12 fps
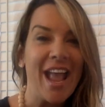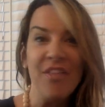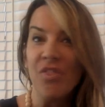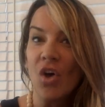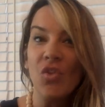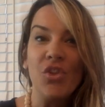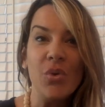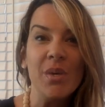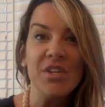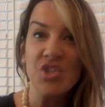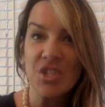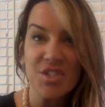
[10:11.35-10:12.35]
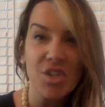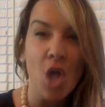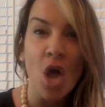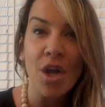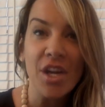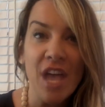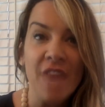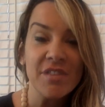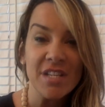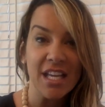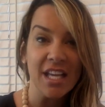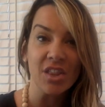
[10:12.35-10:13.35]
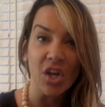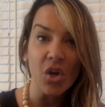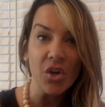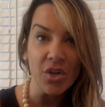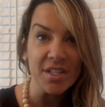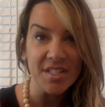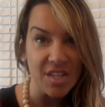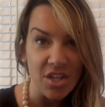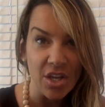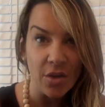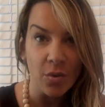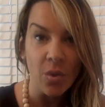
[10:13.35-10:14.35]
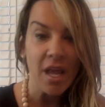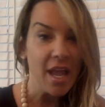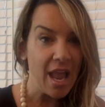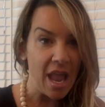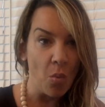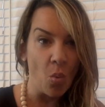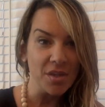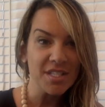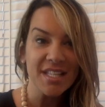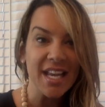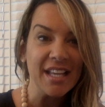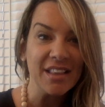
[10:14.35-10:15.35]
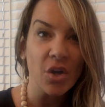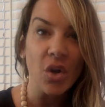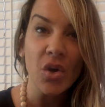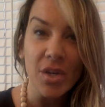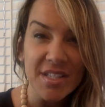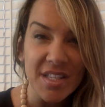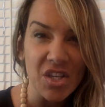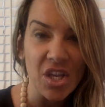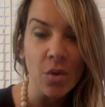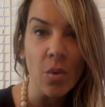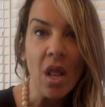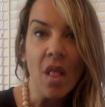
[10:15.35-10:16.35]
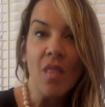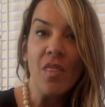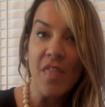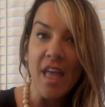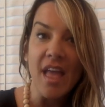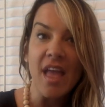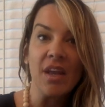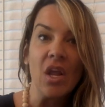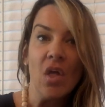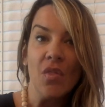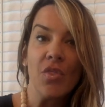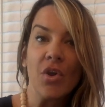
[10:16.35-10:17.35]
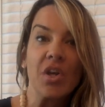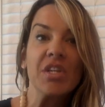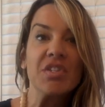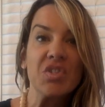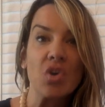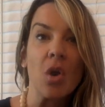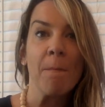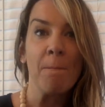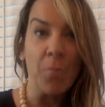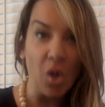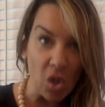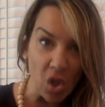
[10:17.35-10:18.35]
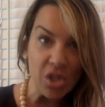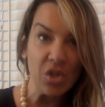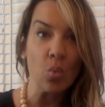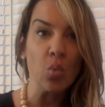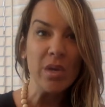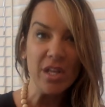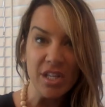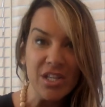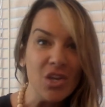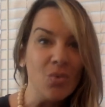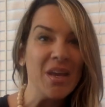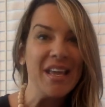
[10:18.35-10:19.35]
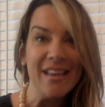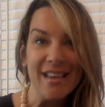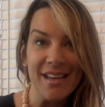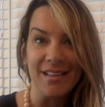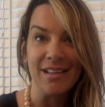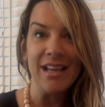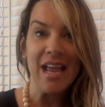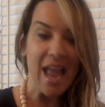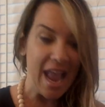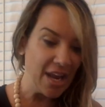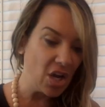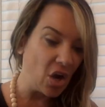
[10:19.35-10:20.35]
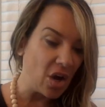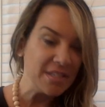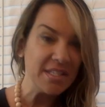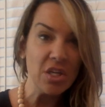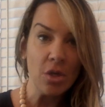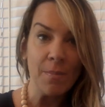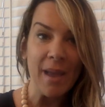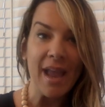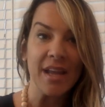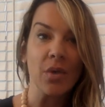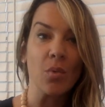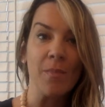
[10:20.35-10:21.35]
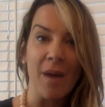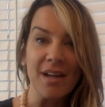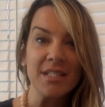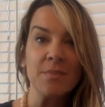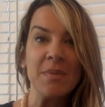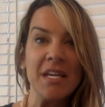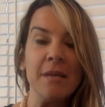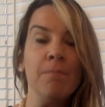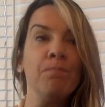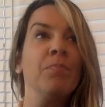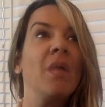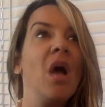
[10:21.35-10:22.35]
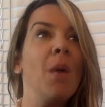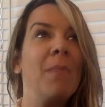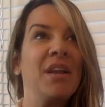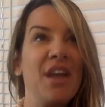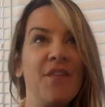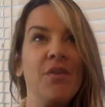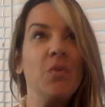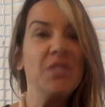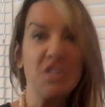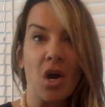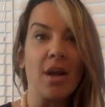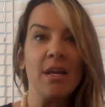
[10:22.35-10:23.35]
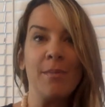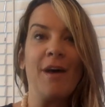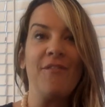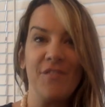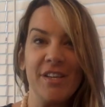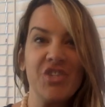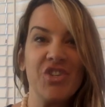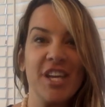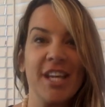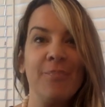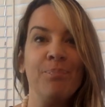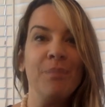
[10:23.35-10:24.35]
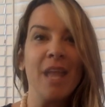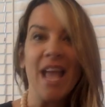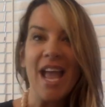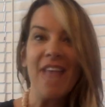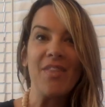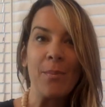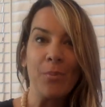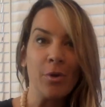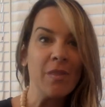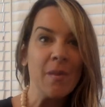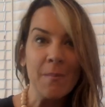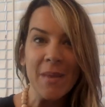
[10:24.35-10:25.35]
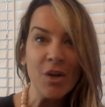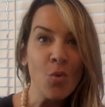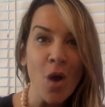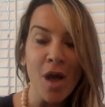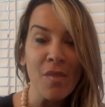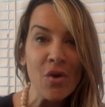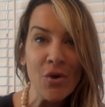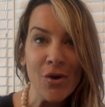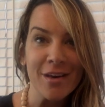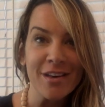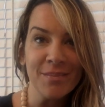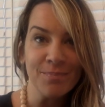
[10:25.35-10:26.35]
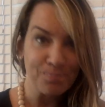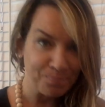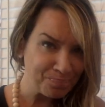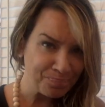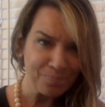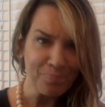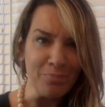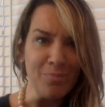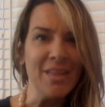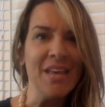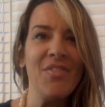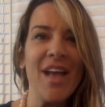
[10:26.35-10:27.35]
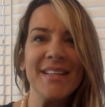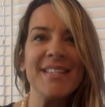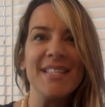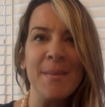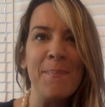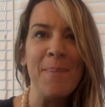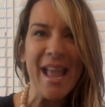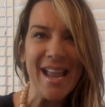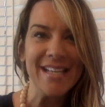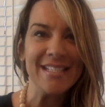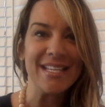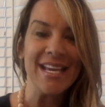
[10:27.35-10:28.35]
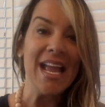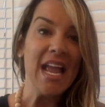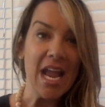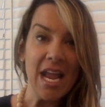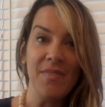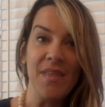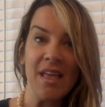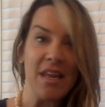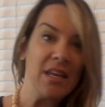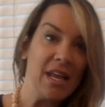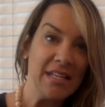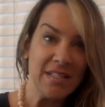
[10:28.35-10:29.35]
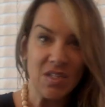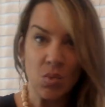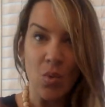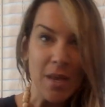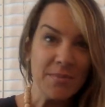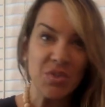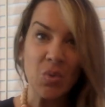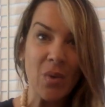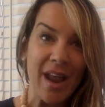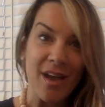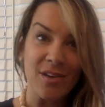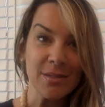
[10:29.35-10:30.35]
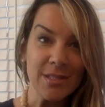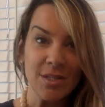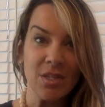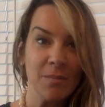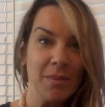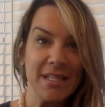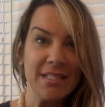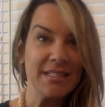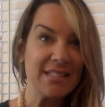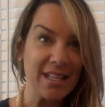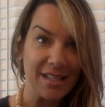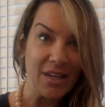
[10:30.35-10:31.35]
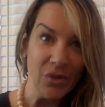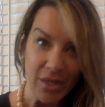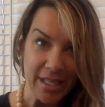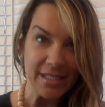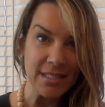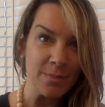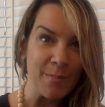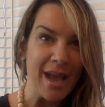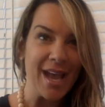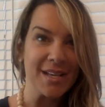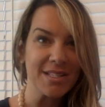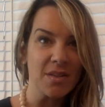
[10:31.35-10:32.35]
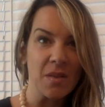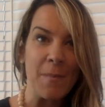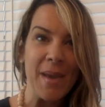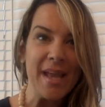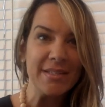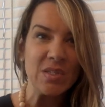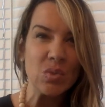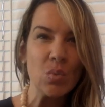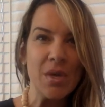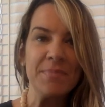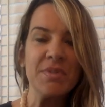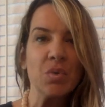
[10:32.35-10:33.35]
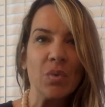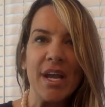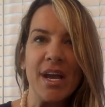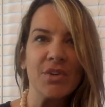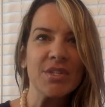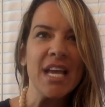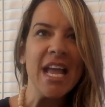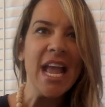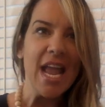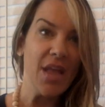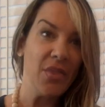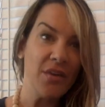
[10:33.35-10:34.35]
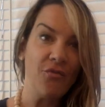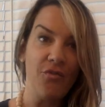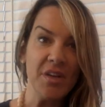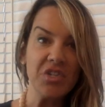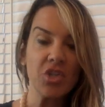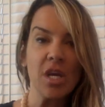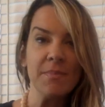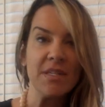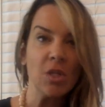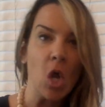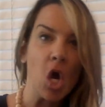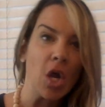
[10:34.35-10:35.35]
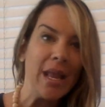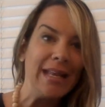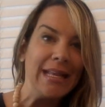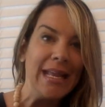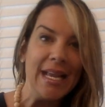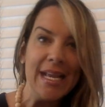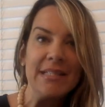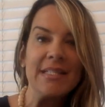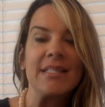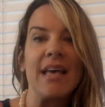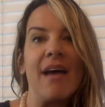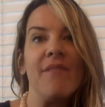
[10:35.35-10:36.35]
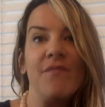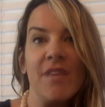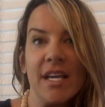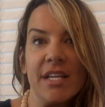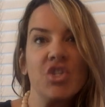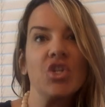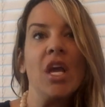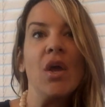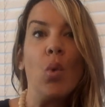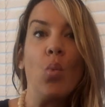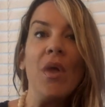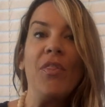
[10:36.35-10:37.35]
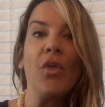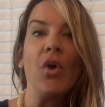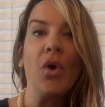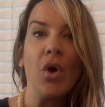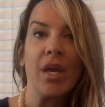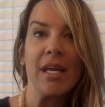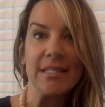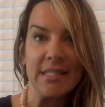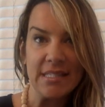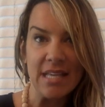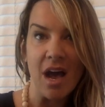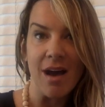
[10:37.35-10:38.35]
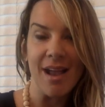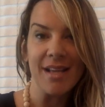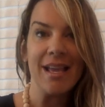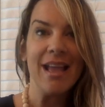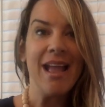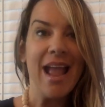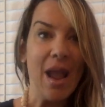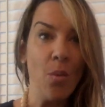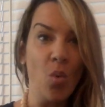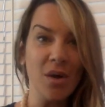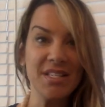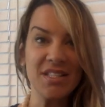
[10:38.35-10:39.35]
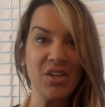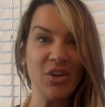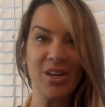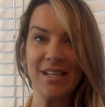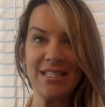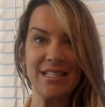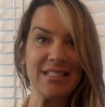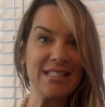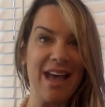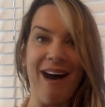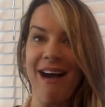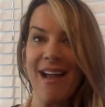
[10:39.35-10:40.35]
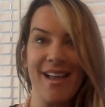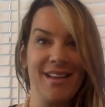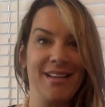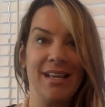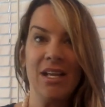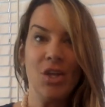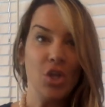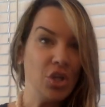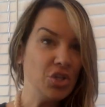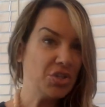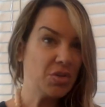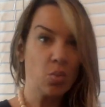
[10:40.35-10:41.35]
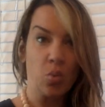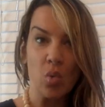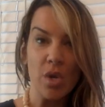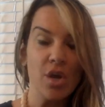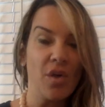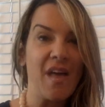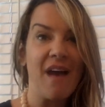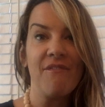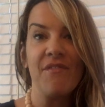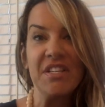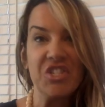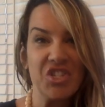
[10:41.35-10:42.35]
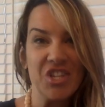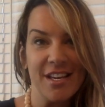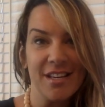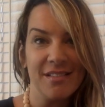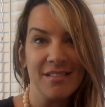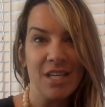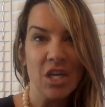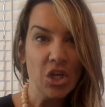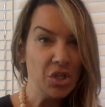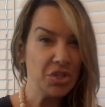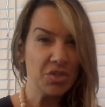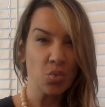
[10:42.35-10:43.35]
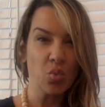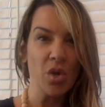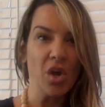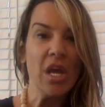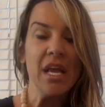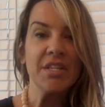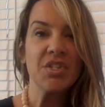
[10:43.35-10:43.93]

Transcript: And they'll do it just long enough to get their hooks in you. And once they get their hooks in you, then they're going to start pulling, reeling you in and causing you pain. It reminds me, my nephew was talking about fishing and they put the minnow on the hook. That's the bait. And then it swims around because it's got that hook in its back. So the bait swims around, and then a fish comes along and eats that fish with the hook inside. And once the hook is inside, you just reel that fish in. You just reel.